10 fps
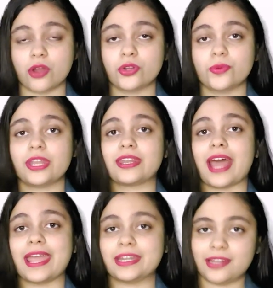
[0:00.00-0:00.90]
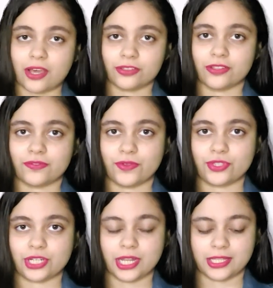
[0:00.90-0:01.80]
how do we write down the
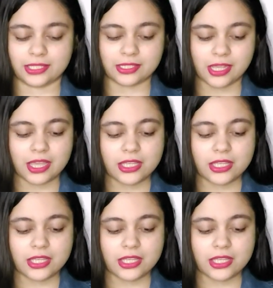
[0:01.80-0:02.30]
future tense.